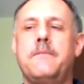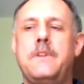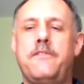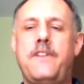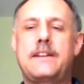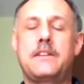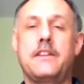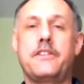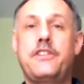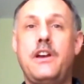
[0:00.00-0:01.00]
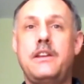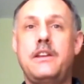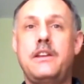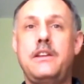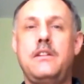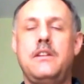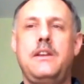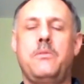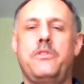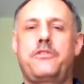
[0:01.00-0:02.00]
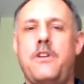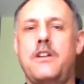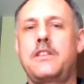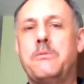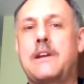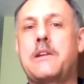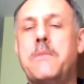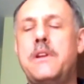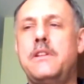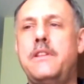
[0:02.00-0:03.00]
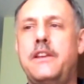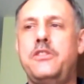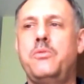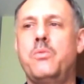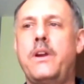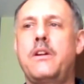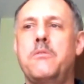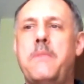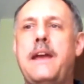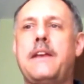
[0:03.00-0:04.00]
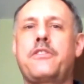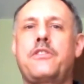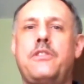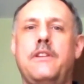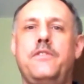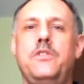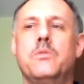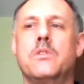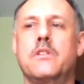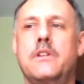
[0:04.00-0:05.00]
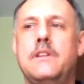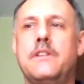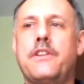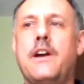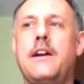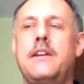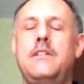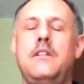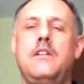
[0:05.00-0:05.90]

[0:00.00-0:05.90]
In fact, at the site, it was strongly recommended that you wear masks if you were inside